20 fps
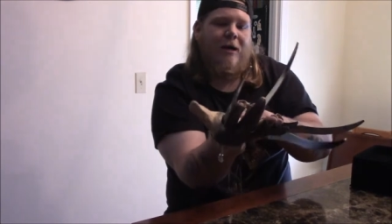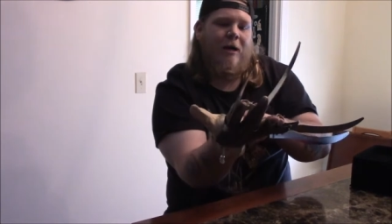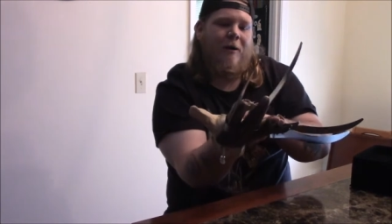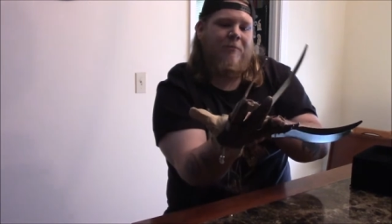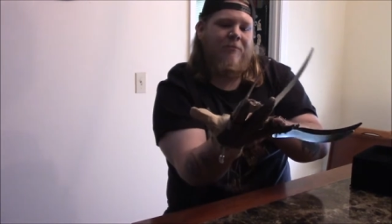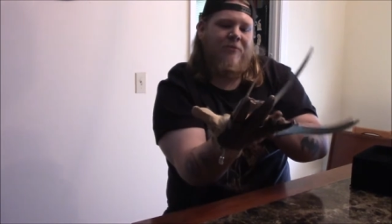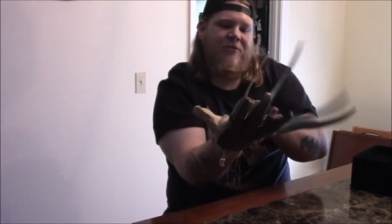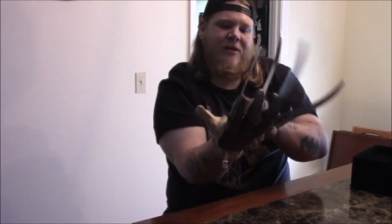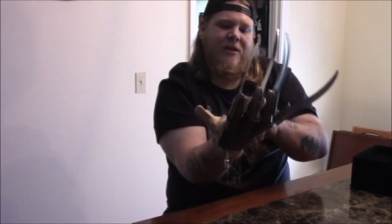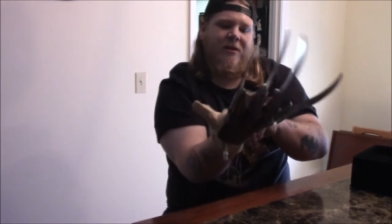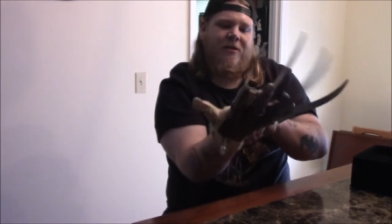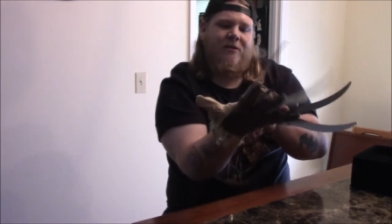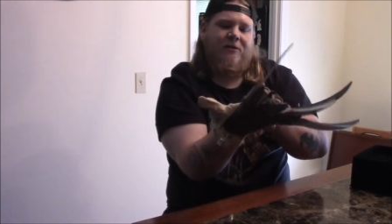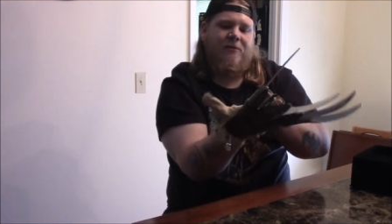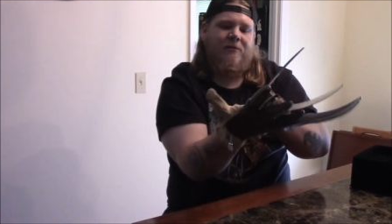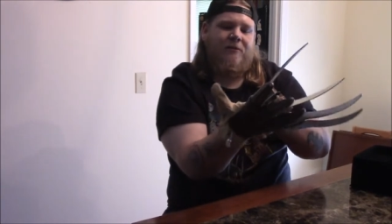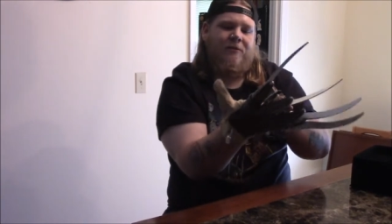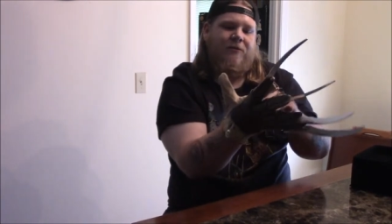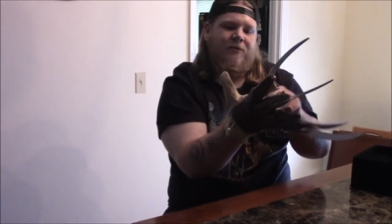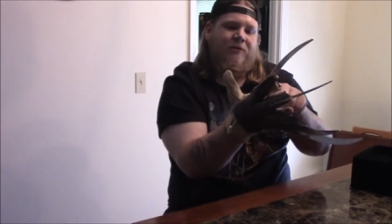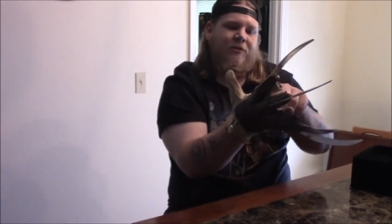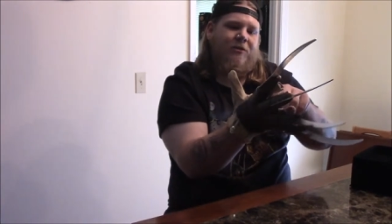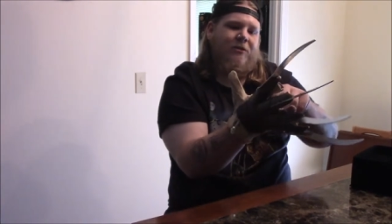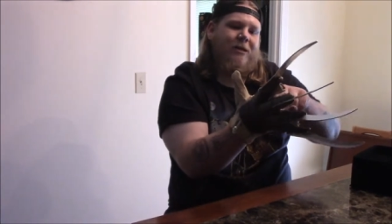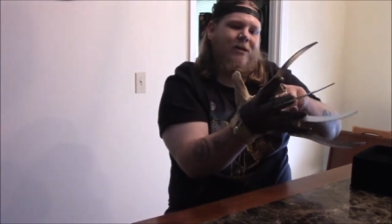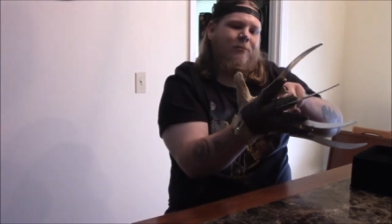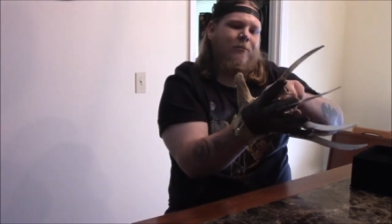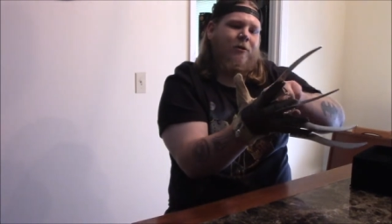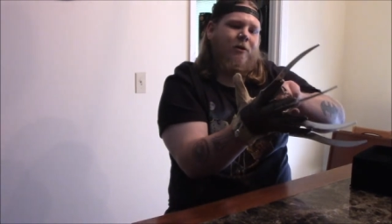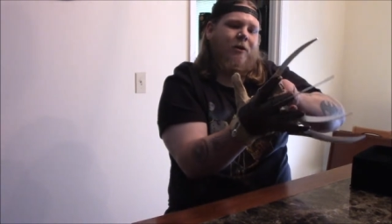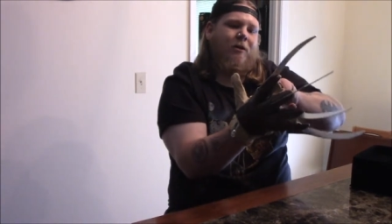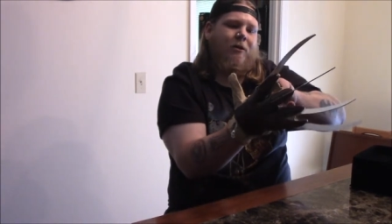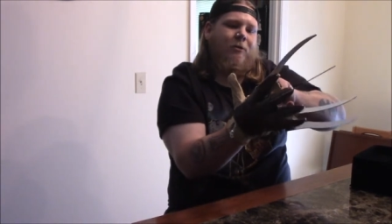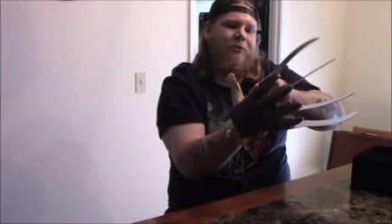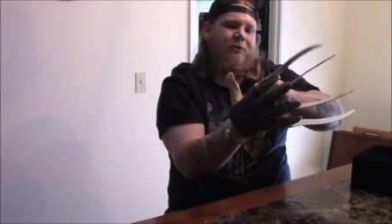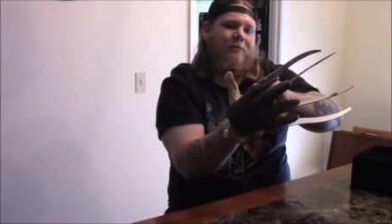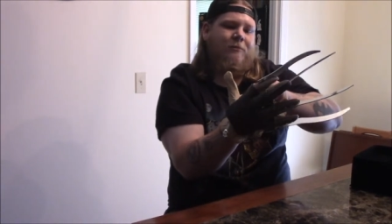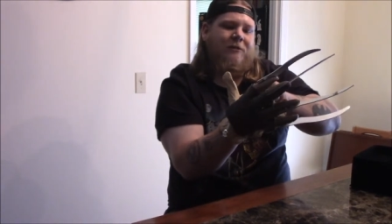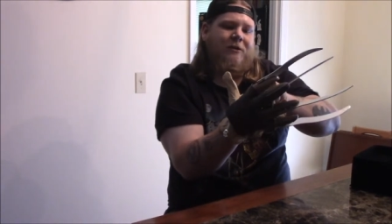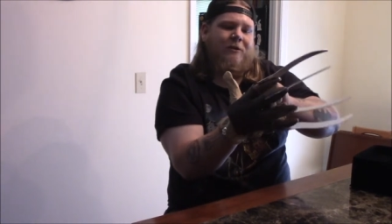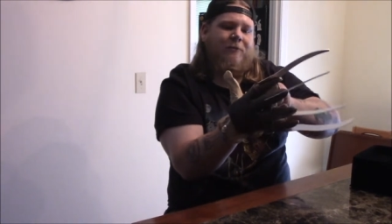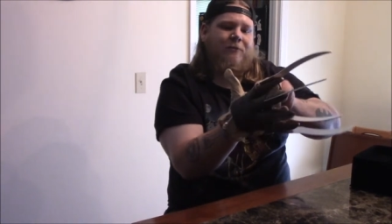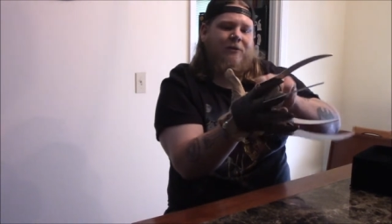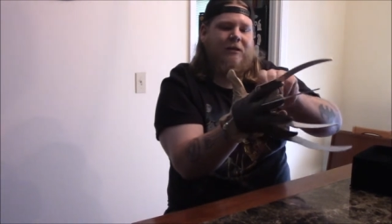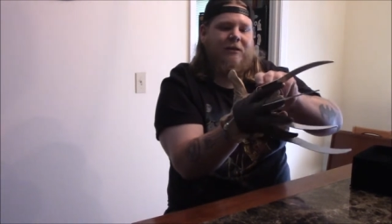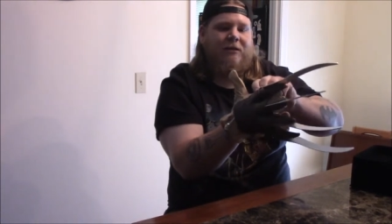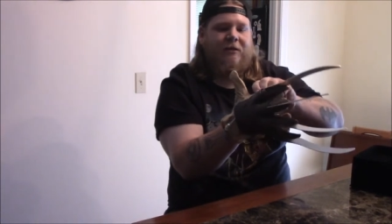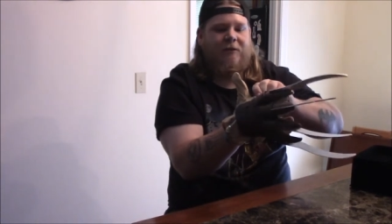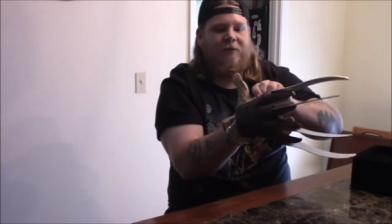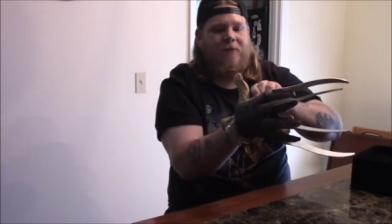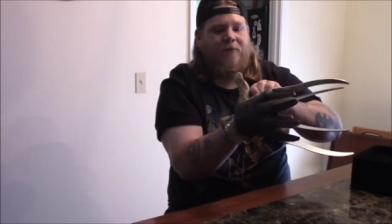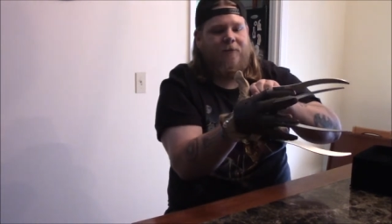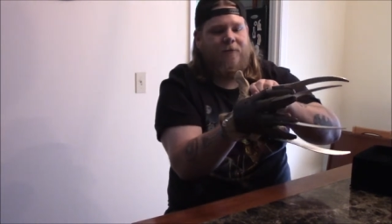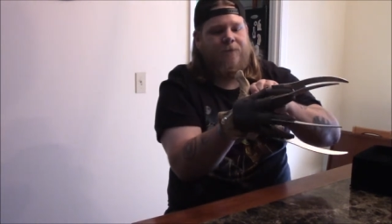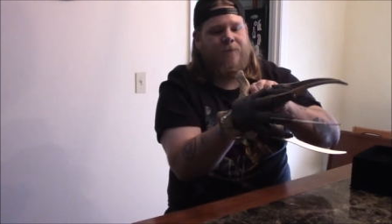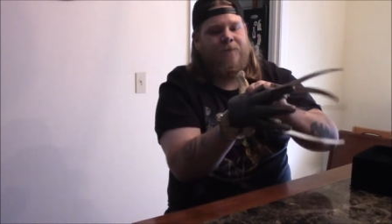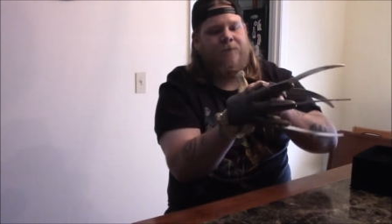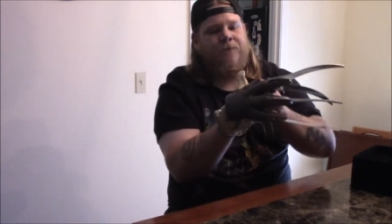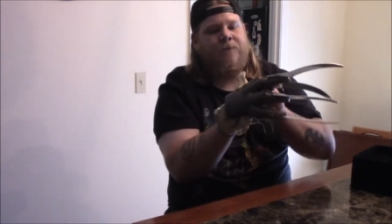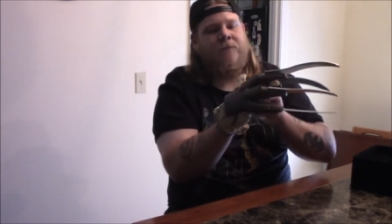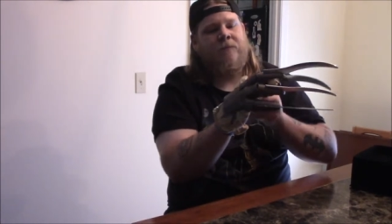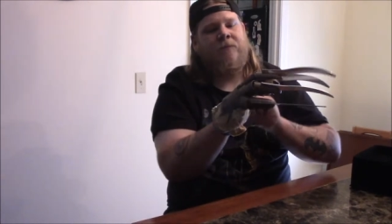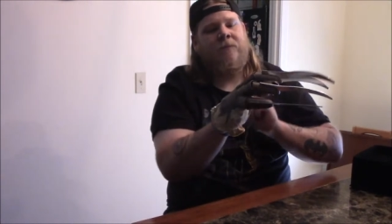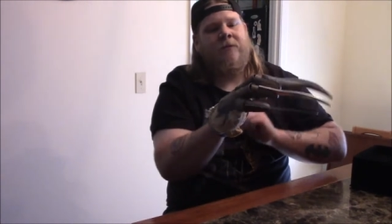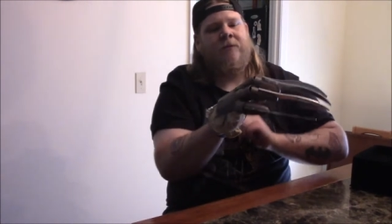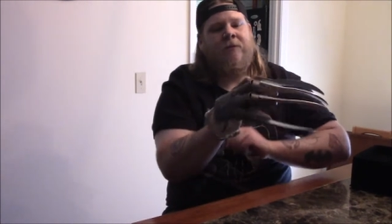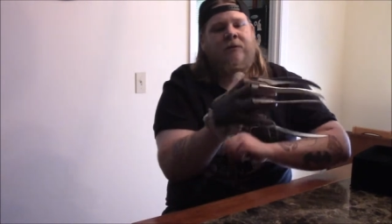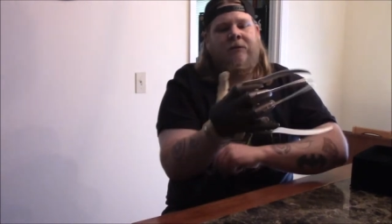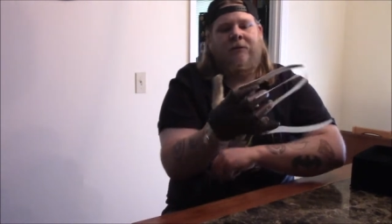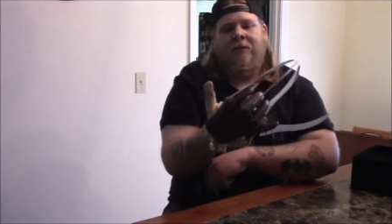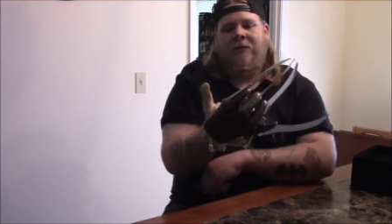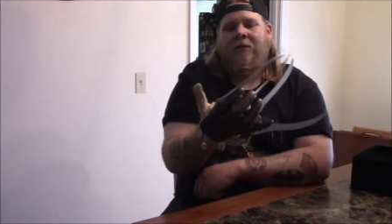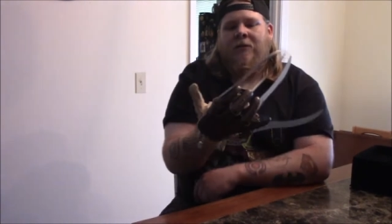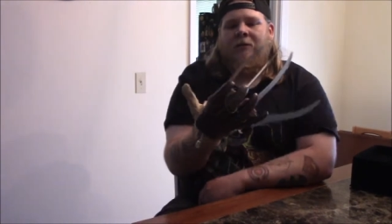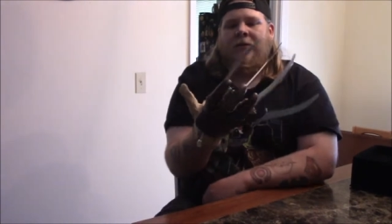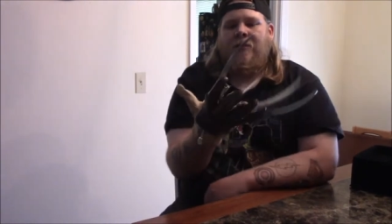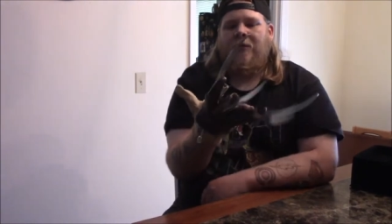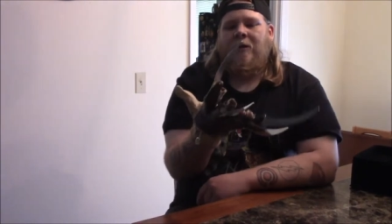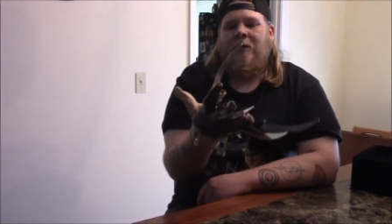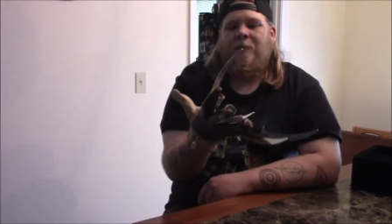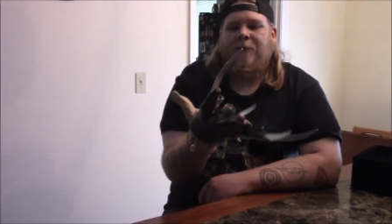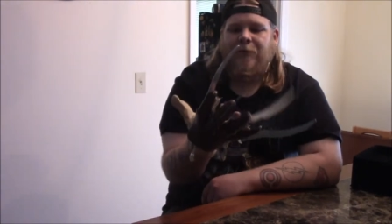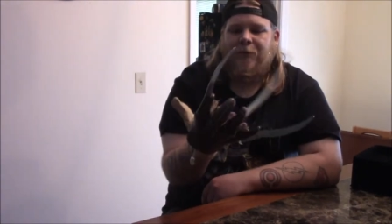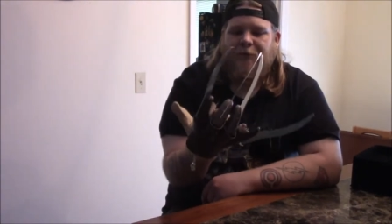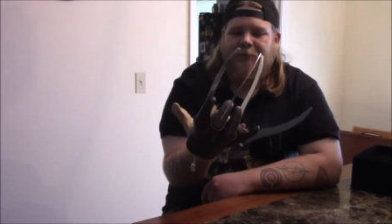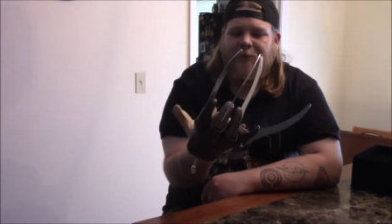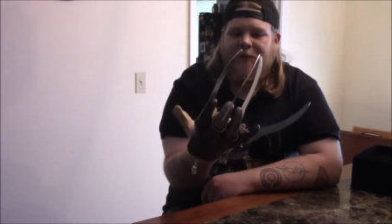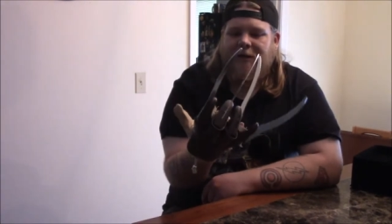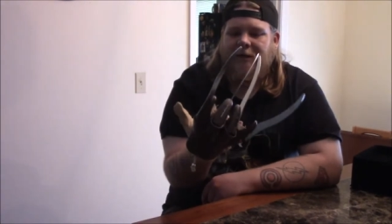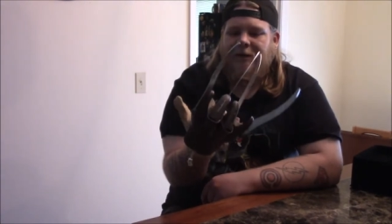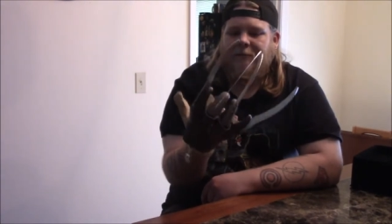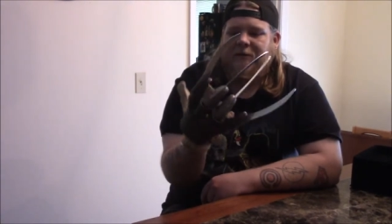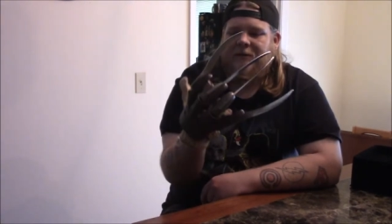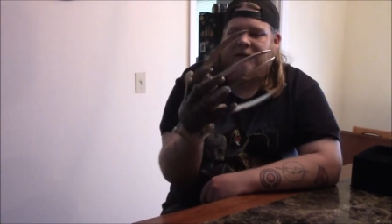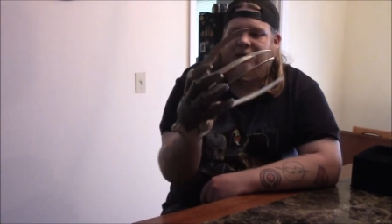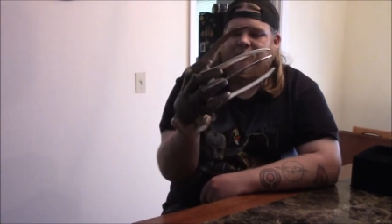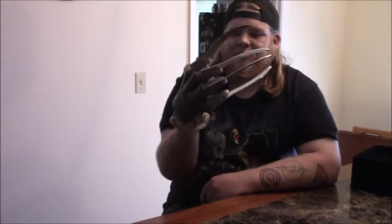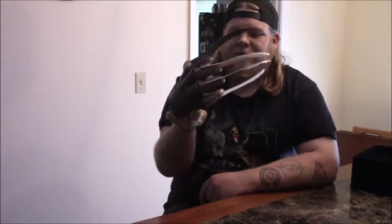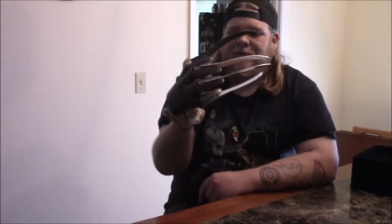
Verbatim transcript: up there, that that probably wouldn't be a big deal. Um, but with me not being able